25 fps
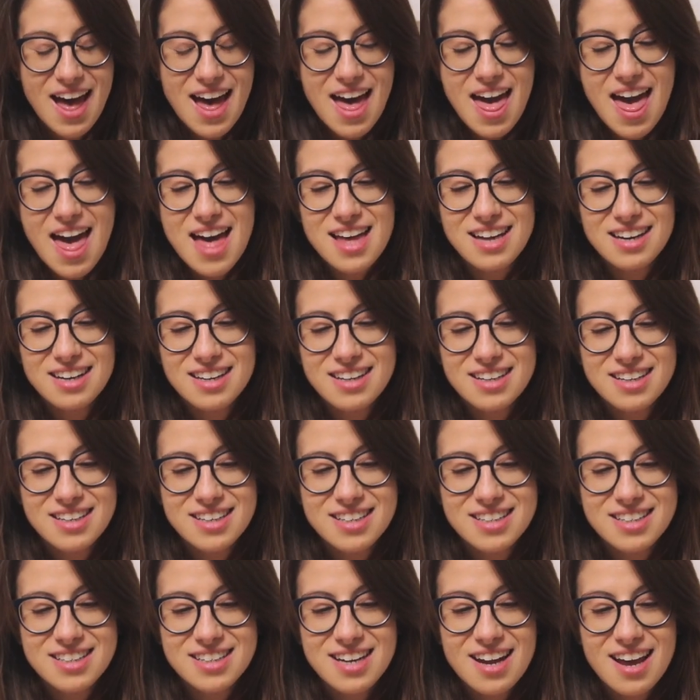
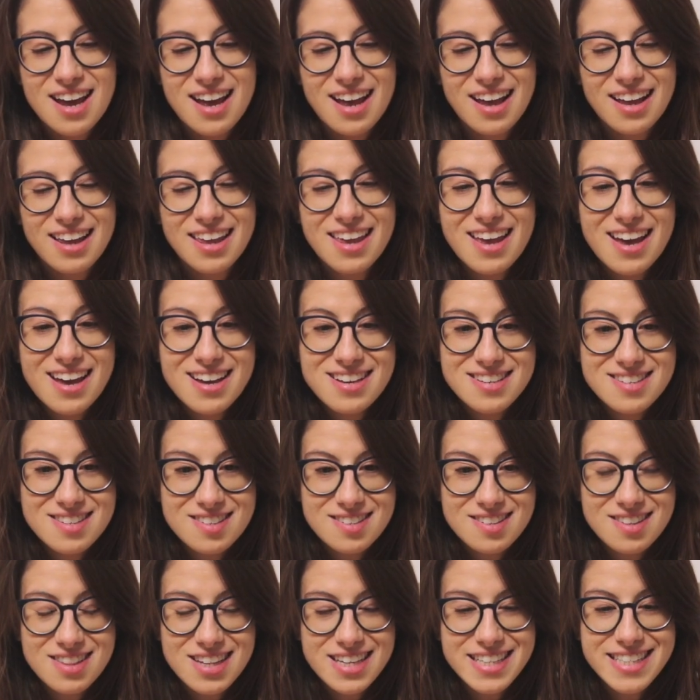And
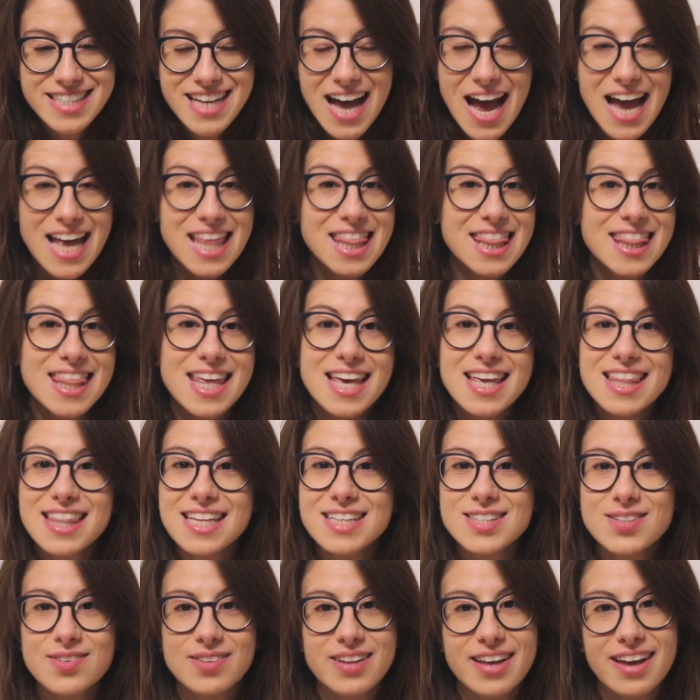yes, I think
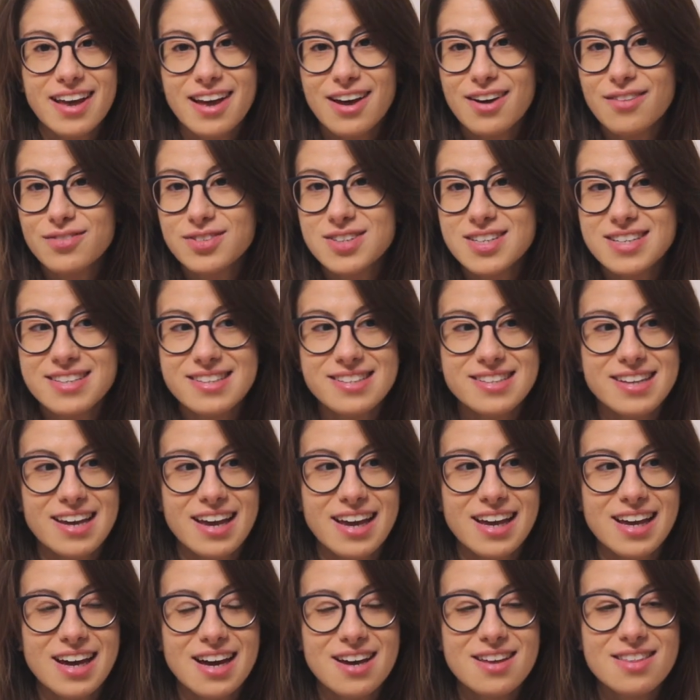that's all I have to
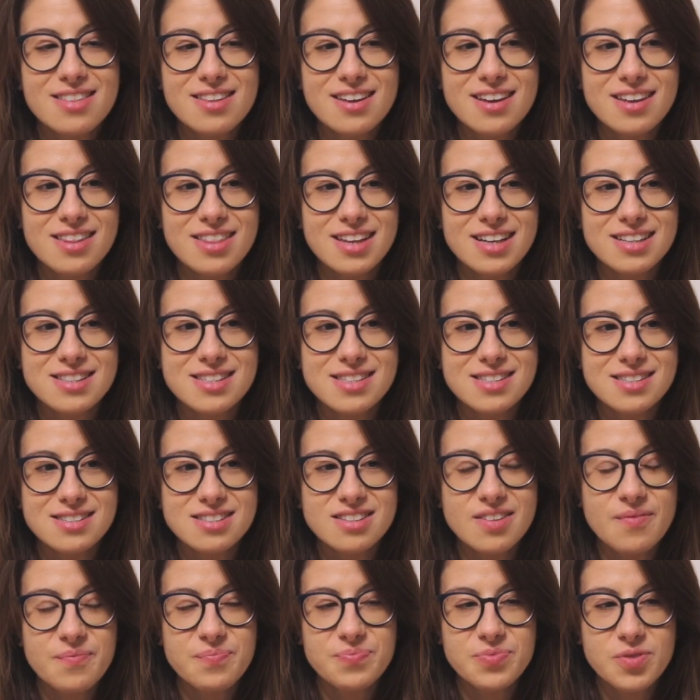say. I think that's
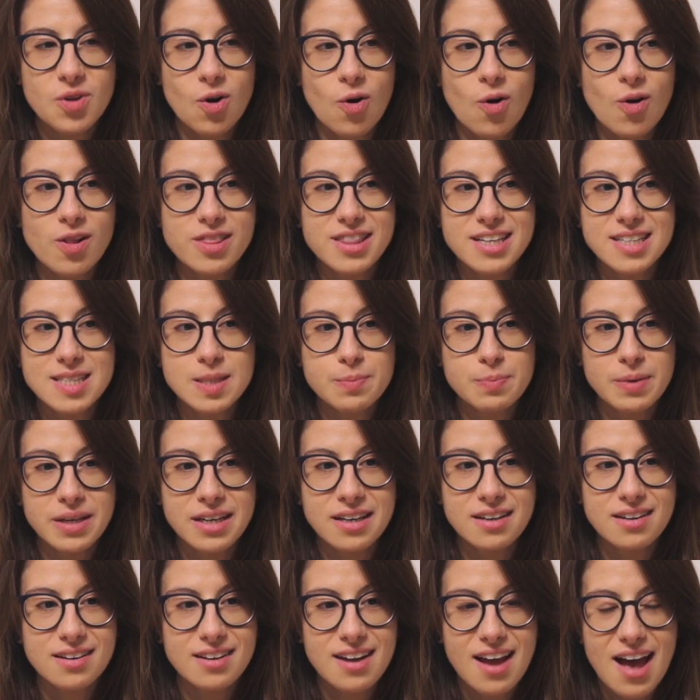all that's
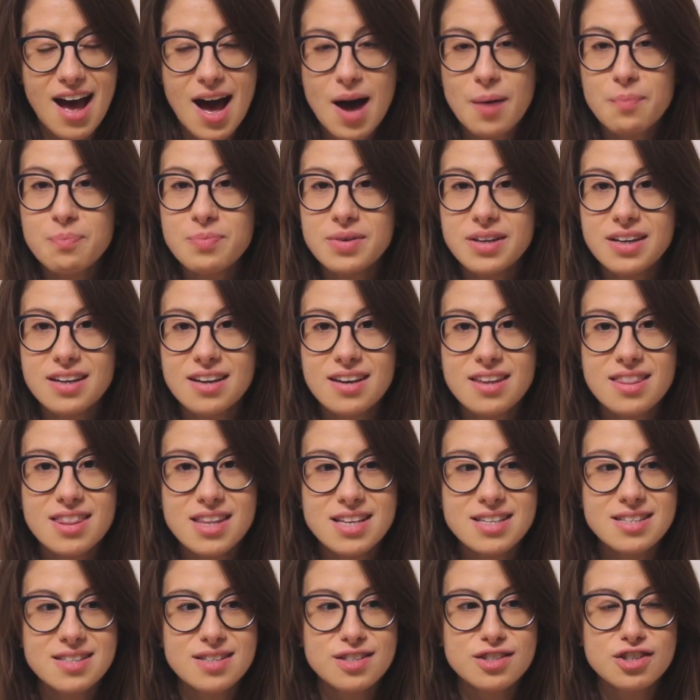been happening in
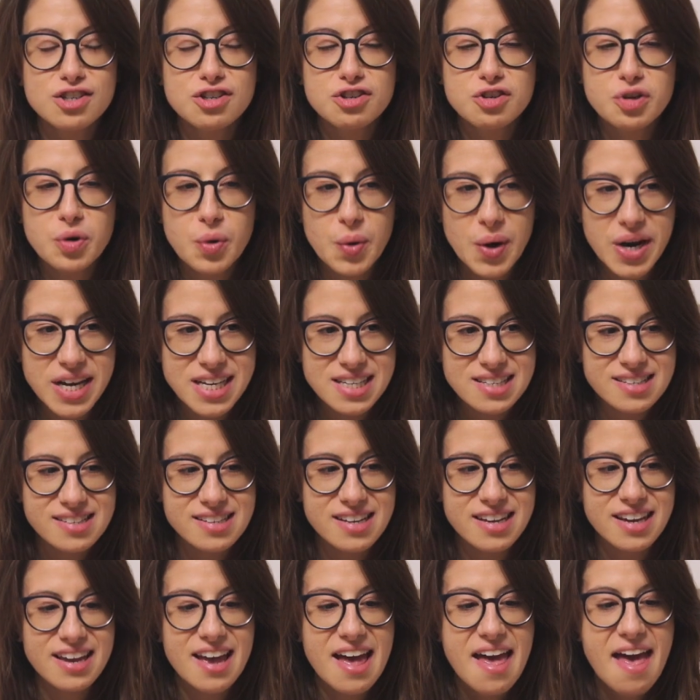this
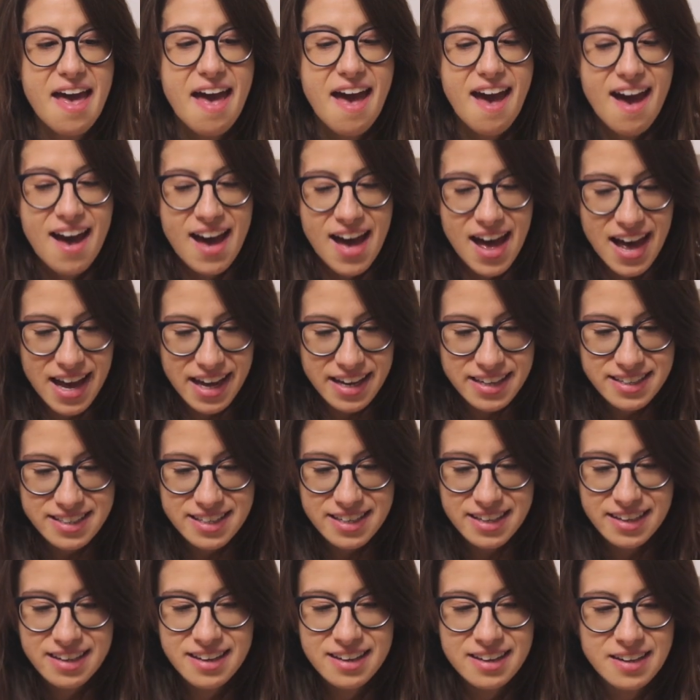crazy,
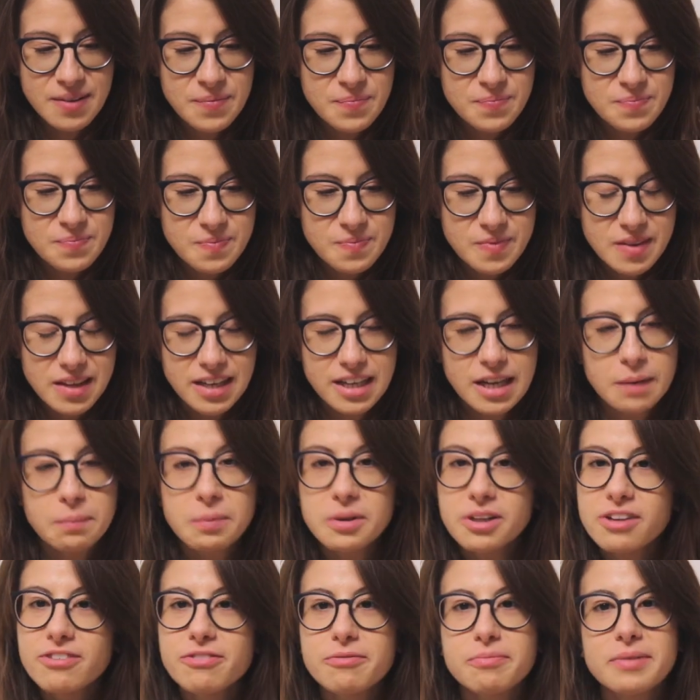hectic
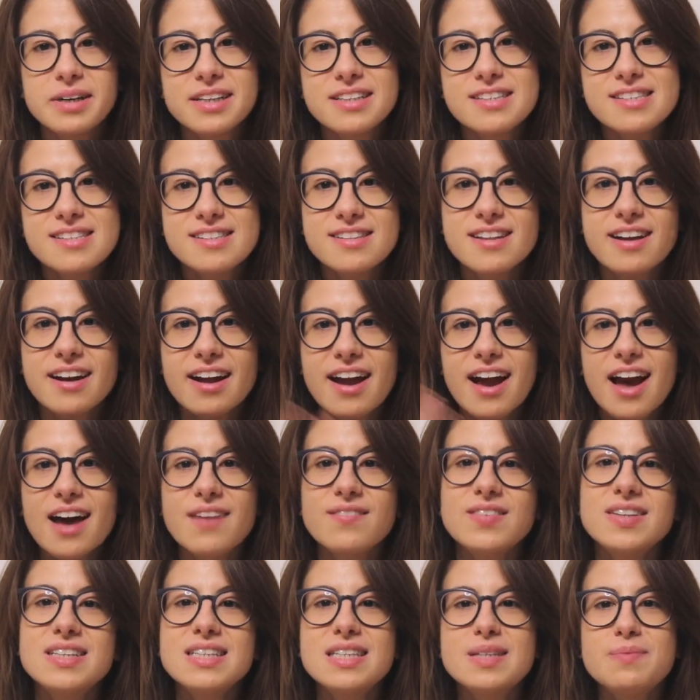couple of months that I
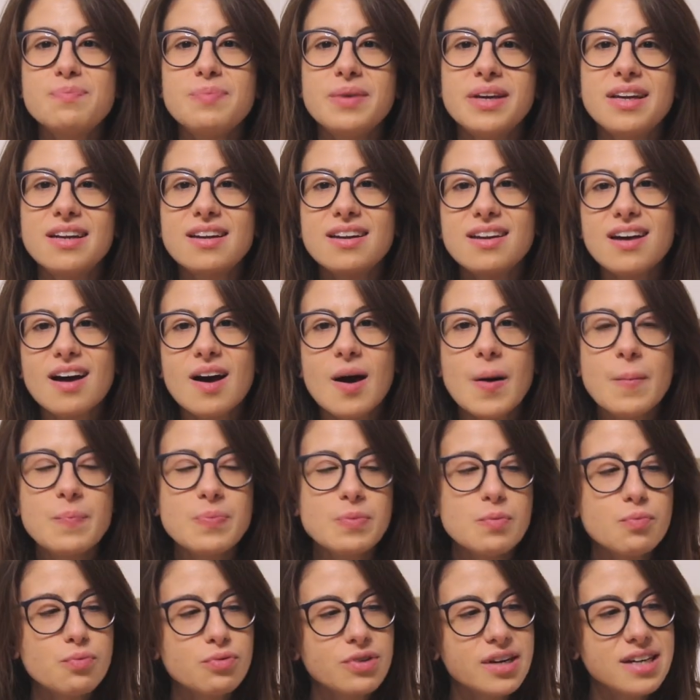haven't been
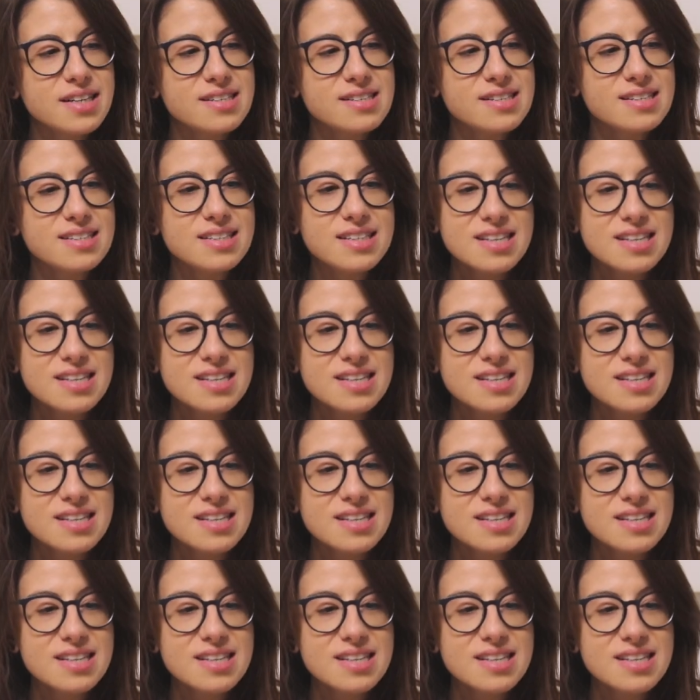present